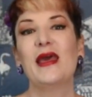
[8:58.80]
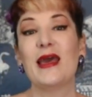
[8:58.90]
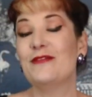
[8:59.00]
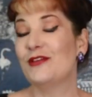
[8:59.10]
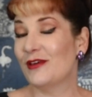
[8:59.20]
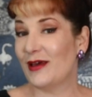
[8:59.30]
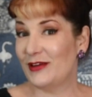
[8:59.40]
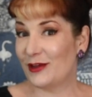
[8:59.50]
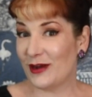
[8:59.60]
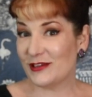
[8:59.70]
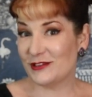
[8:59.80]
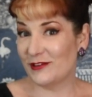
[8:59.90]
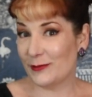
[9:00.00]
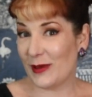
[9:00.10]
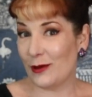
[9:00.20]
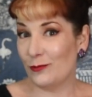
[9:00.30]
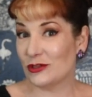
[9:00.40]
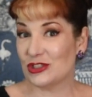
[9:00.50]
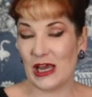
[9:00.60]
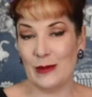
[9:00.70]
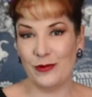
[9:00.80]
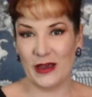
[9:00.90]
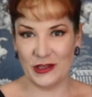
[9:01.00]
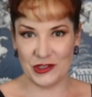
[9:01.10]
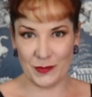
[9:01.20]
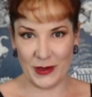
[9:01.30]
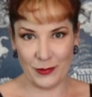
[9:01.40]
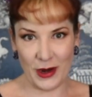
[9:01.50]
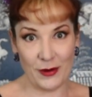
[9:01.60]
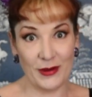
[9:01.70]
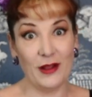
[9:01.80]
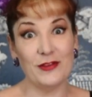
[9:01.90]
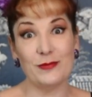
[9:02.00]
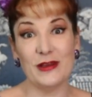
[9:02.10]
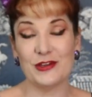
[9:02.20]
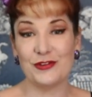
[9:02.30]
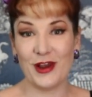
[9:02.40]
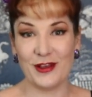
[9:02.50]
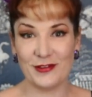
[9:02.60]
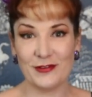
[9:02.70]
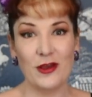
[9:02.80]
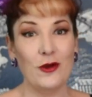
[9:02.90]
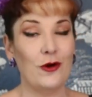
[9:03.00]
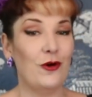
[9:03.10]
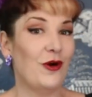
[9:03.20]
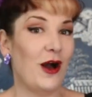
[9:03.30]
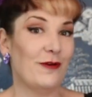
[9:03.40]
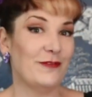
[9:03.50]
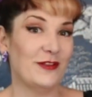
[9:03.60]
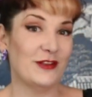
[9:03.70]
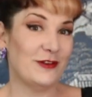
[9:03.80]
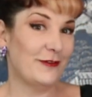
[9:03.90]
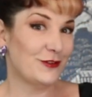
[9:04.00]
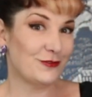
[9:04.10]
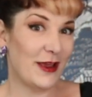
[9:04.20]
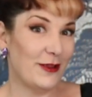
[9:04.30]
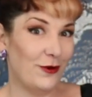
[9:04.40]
If you do have any questions about what shapewear you should be wearing under which dress, or our vintage lingerie